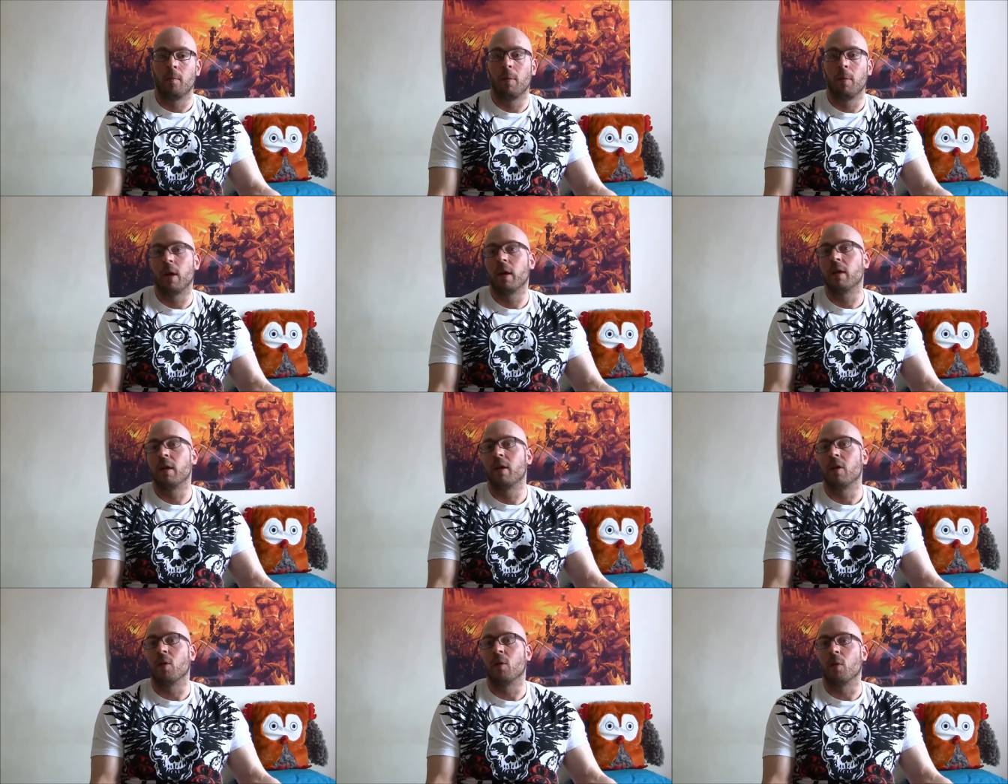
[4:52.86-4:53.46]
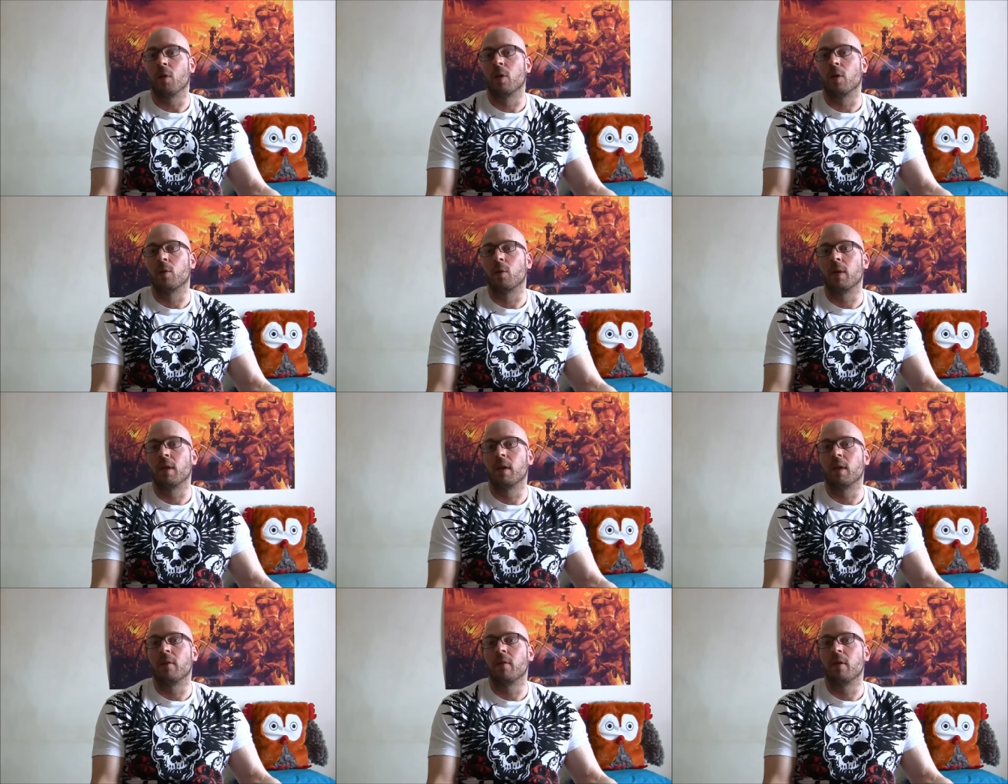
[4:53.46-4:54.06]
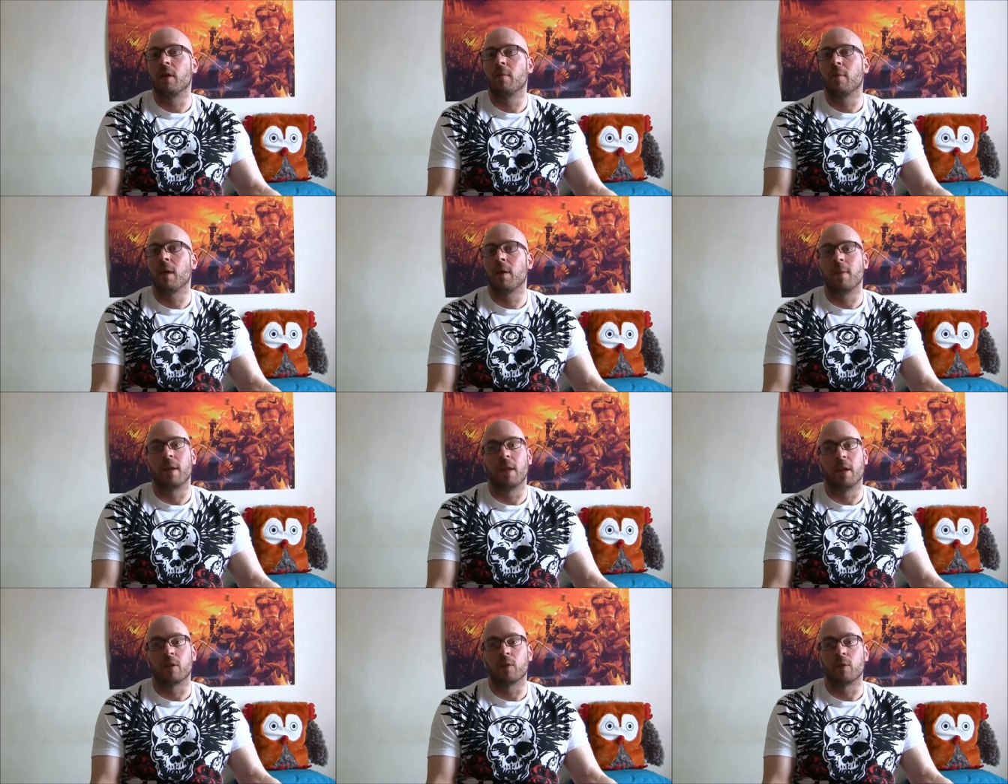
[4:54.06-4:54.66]
But in the world we live in,
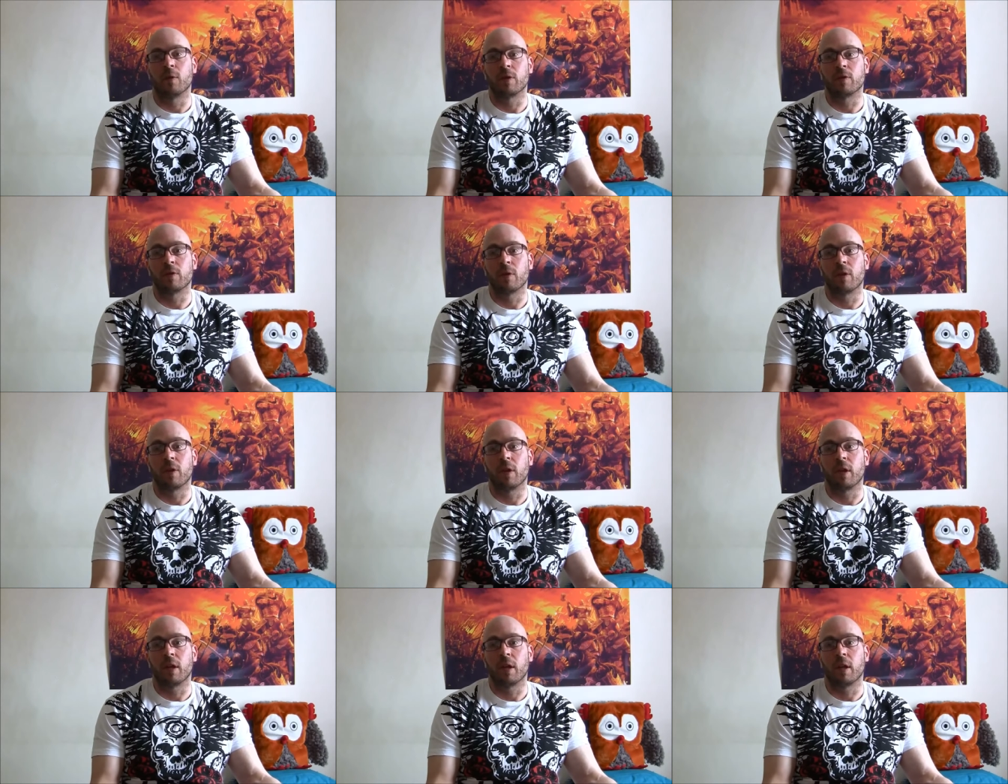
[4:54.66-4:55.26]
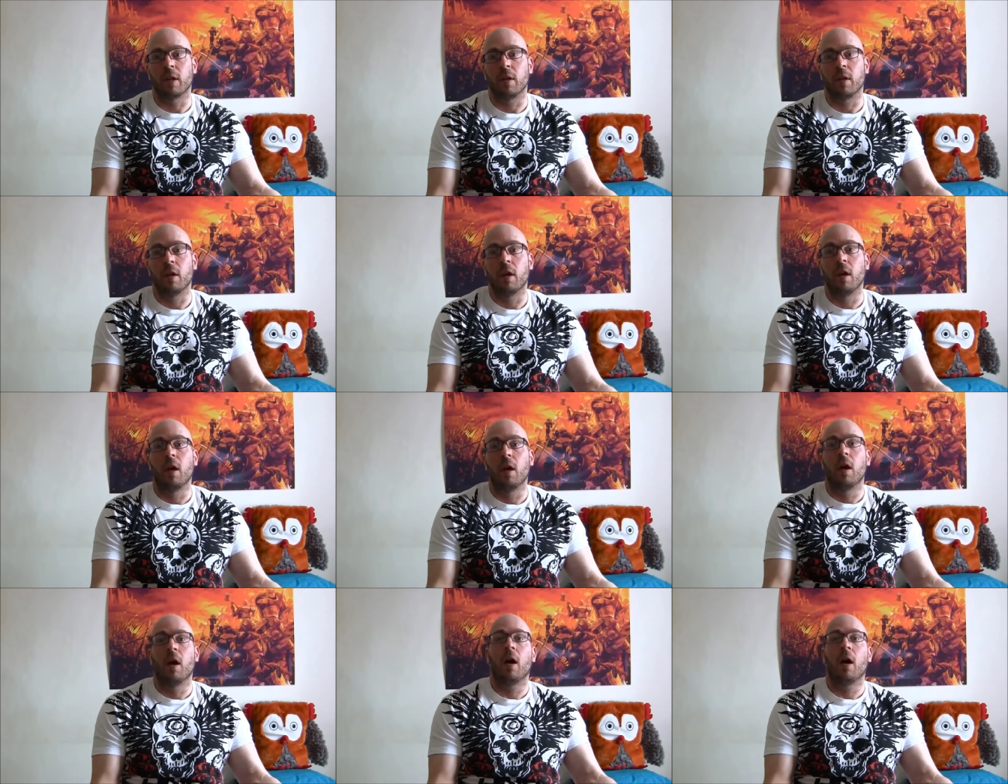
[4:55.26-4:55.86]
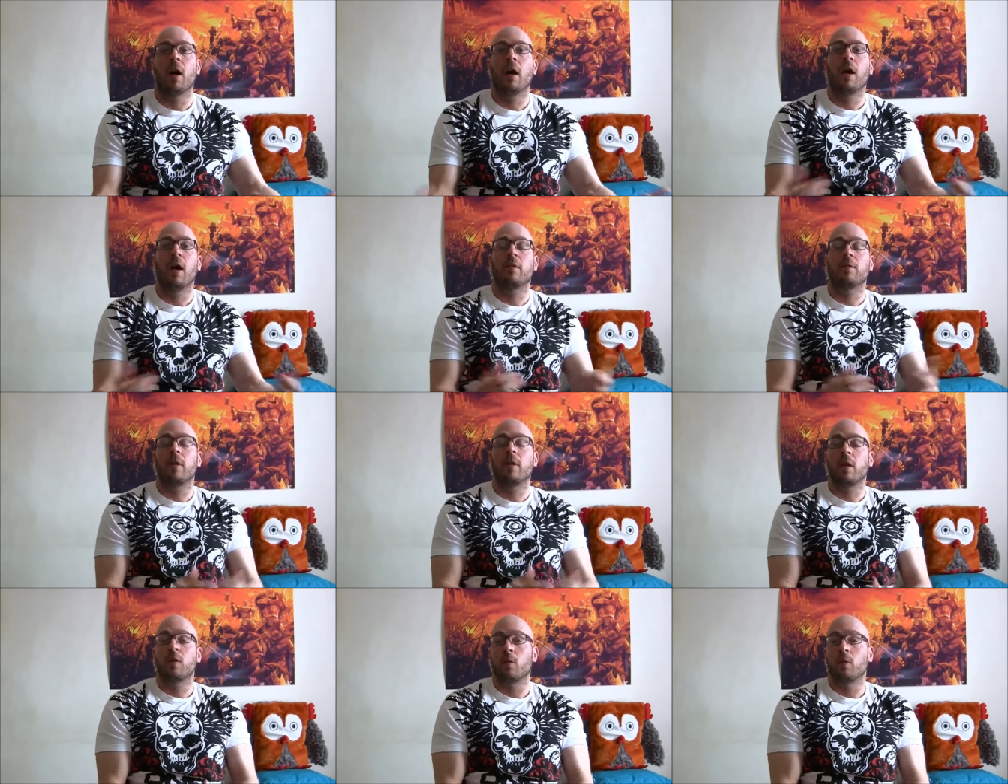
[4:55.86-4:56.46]
maybe that's wishful thinking. All right,
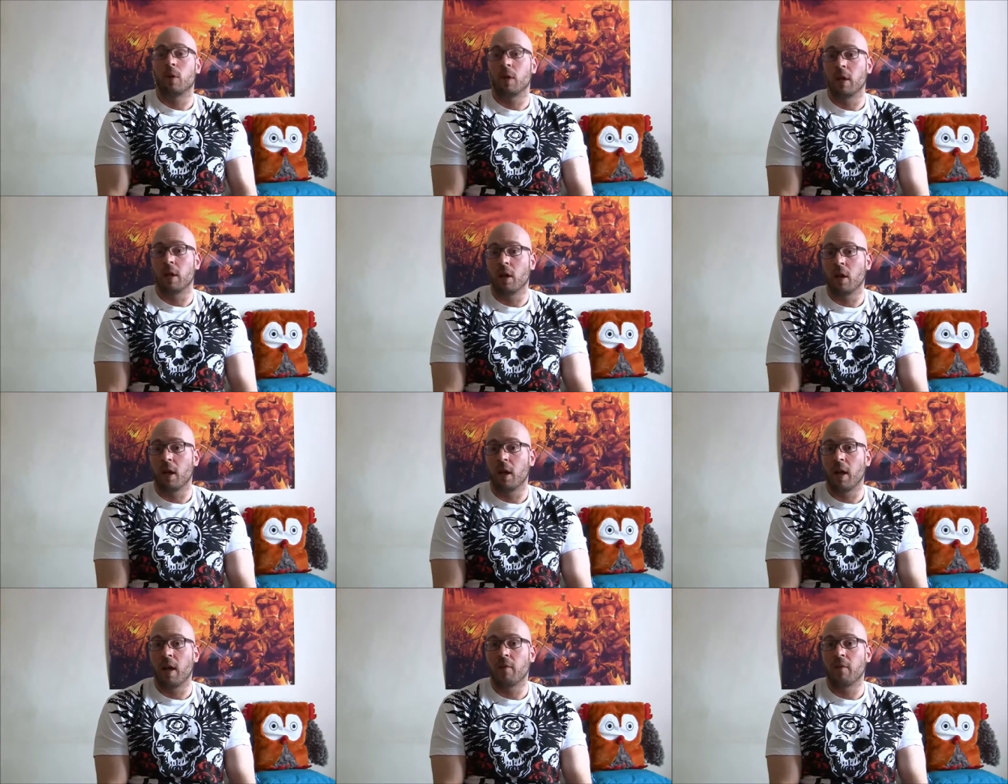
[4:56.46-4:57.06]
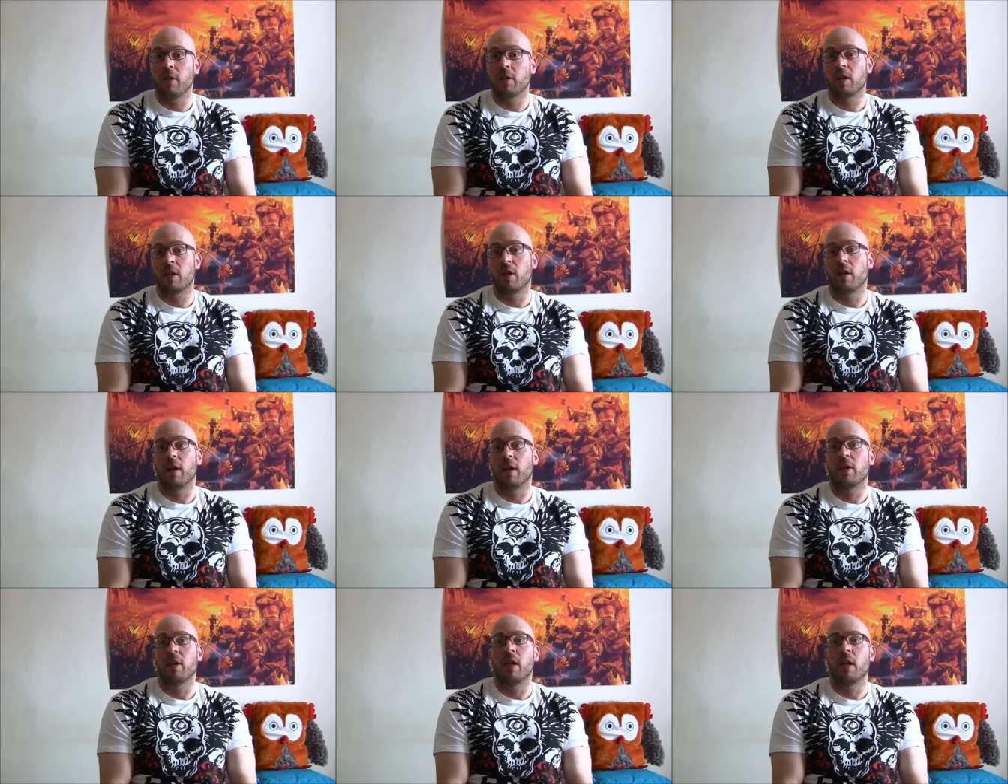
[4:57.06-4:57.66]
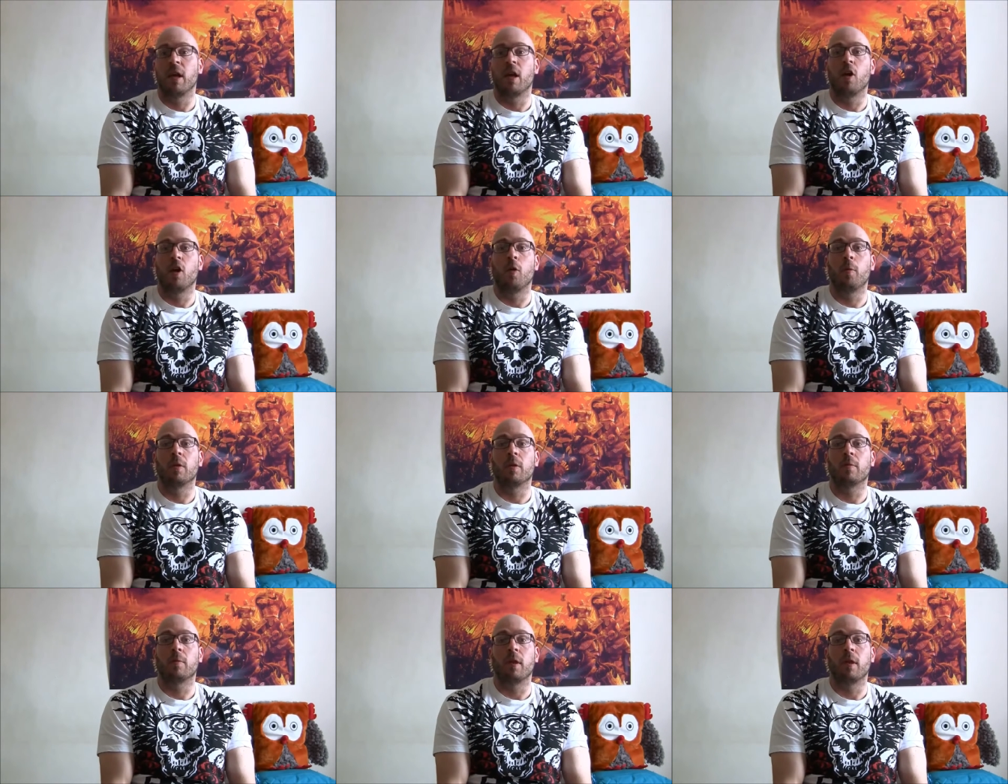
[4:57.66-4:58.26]
guys, so that's really all I have to say on that today. I
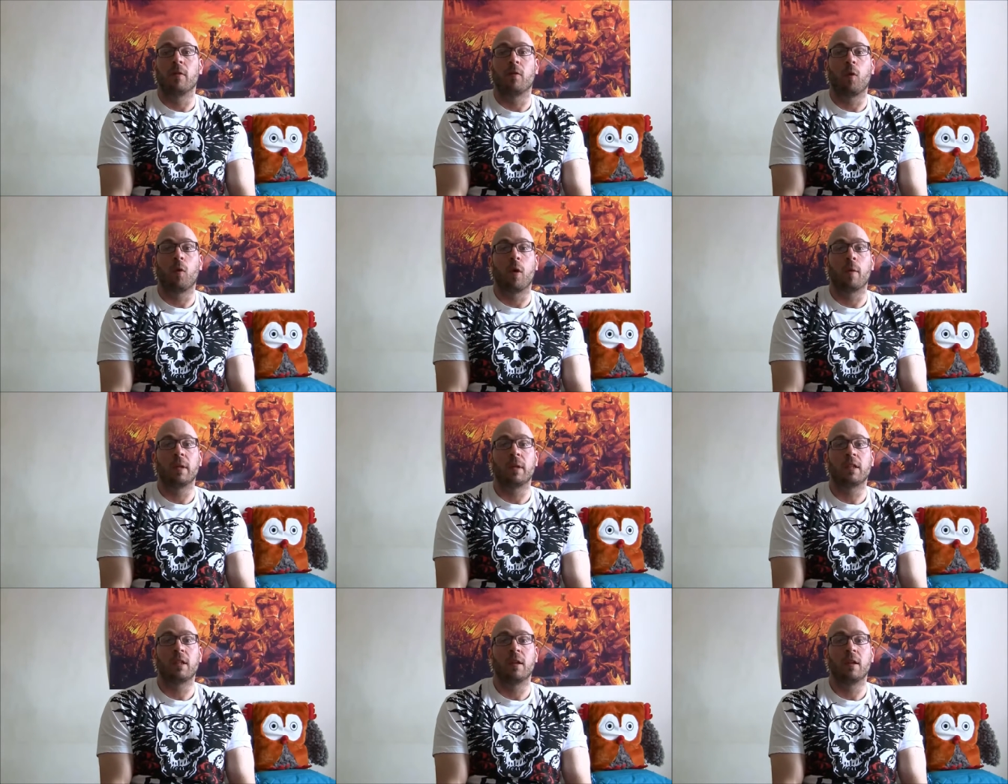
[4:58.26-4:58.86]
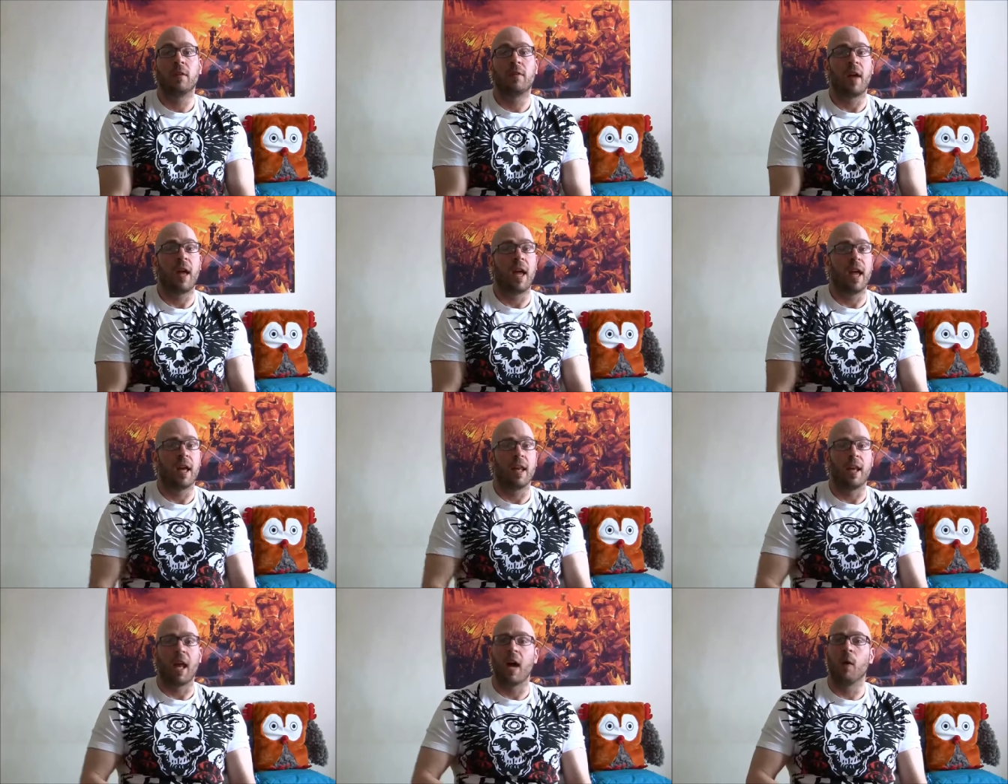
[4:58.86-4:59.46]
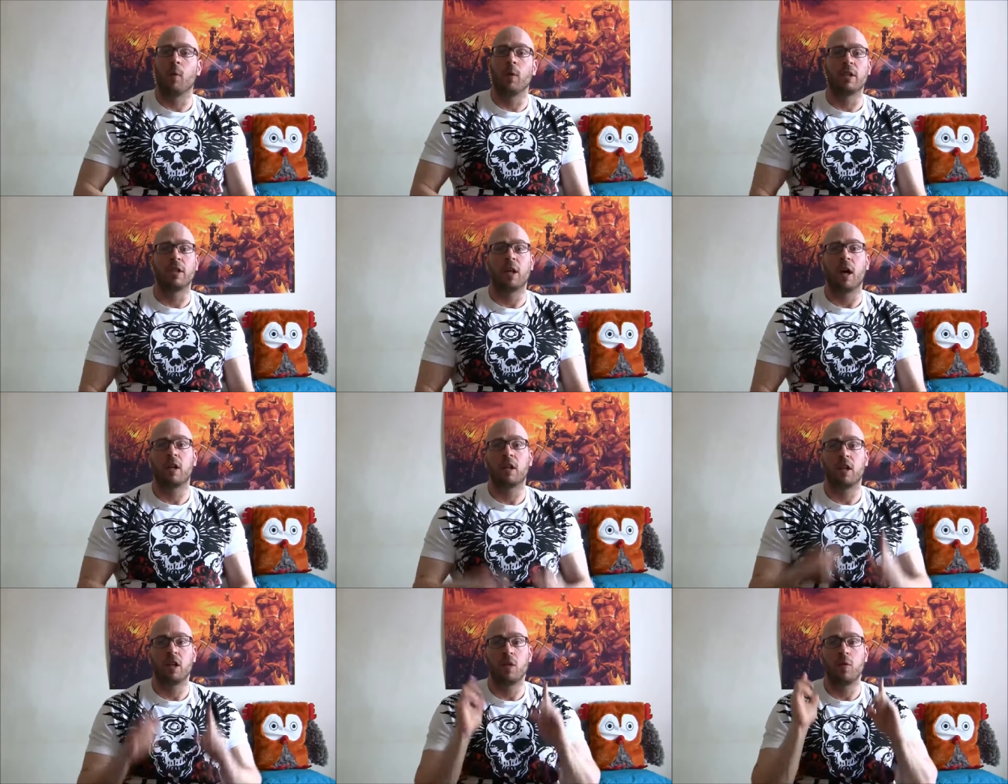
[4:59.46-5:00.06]
hope it's been informative, and I will
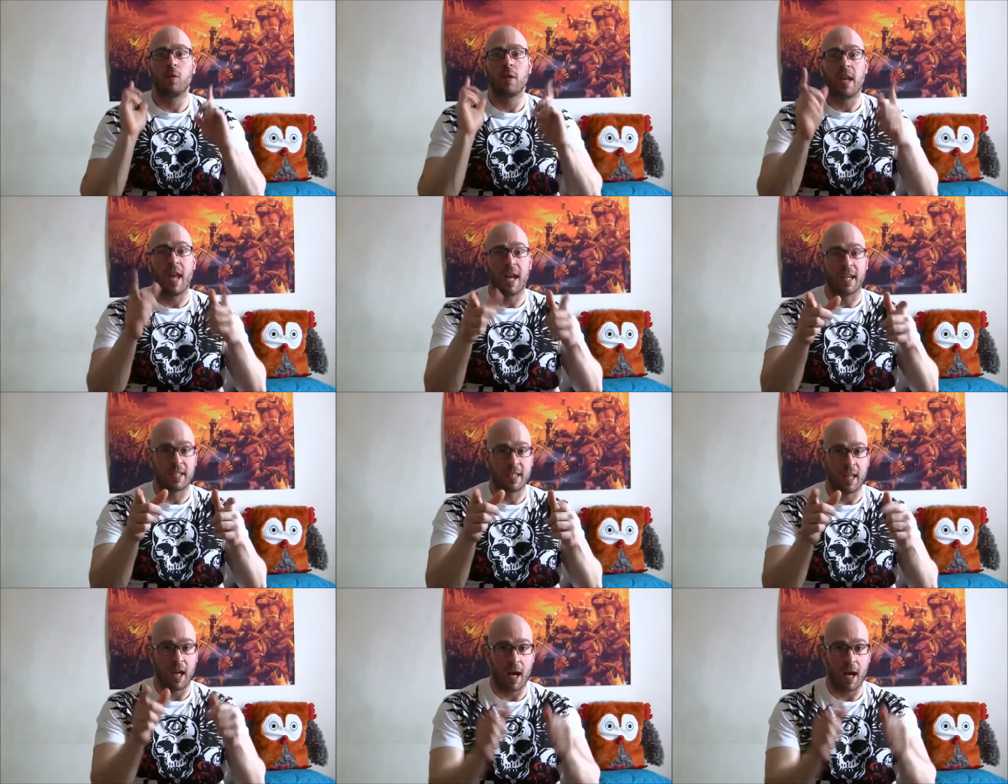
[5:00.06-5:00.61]
talk to you next